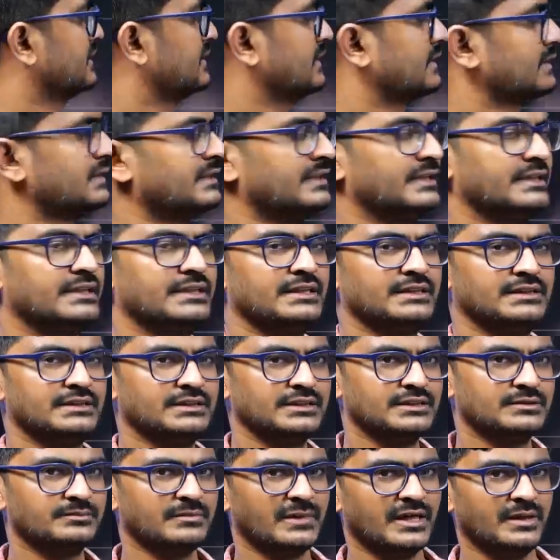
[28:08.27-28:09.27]
60 degrees
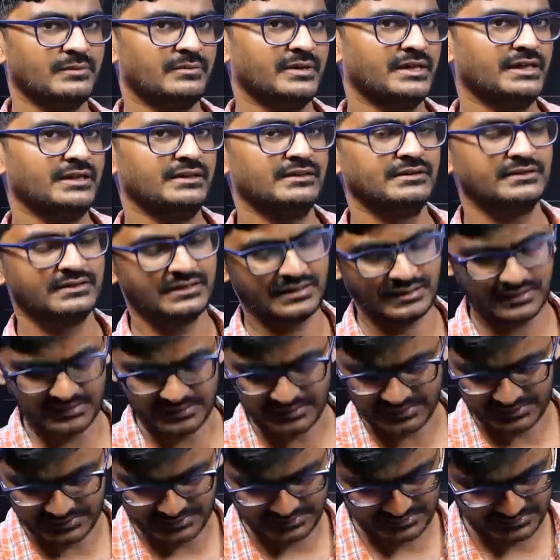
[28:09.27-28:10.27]
is pi by 3
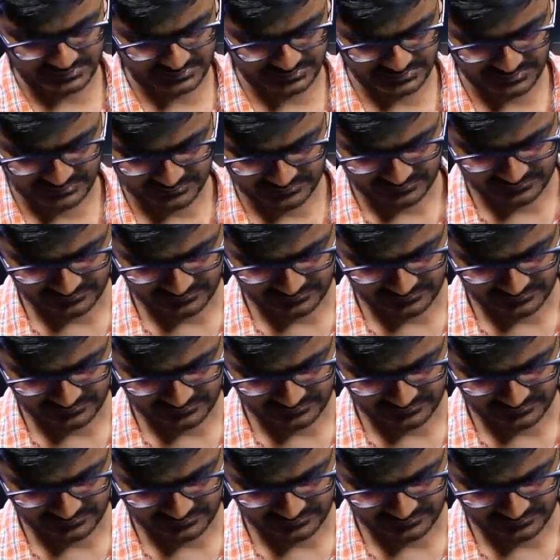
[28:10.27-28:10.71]
radians.